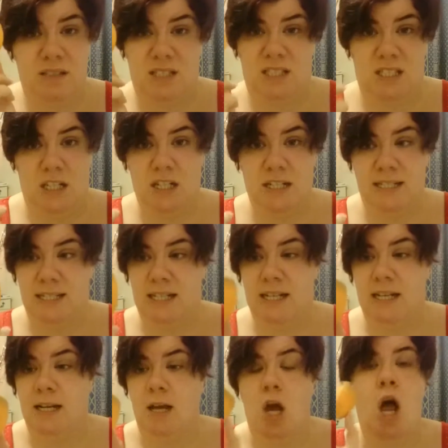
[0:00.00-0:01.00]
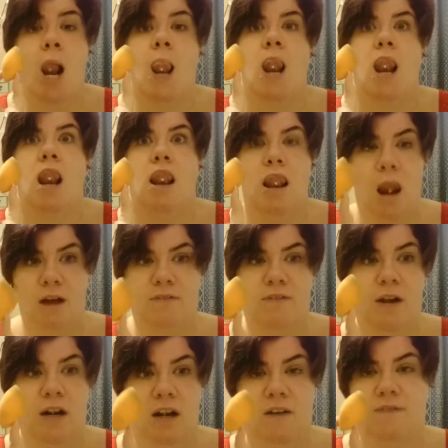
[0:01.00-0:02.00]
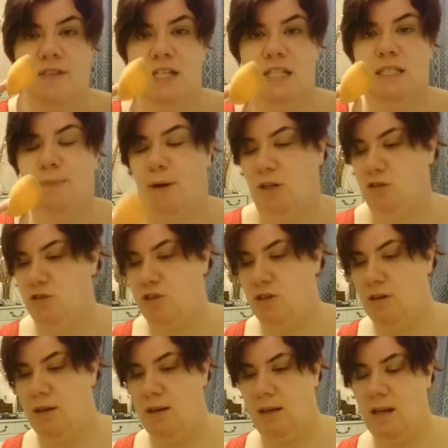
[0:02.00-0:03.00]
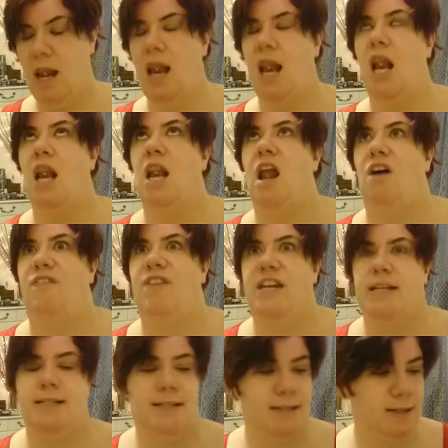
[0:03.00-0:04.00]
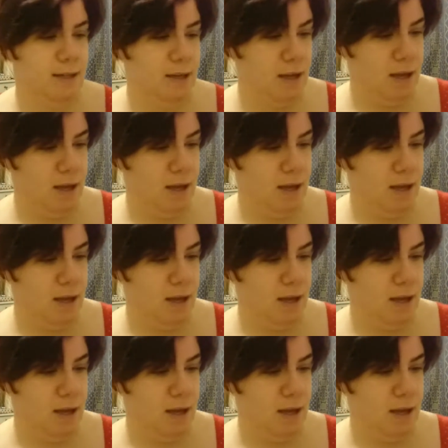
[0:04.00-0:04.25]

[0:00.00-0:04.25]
Seriously, love this sponge. Love it.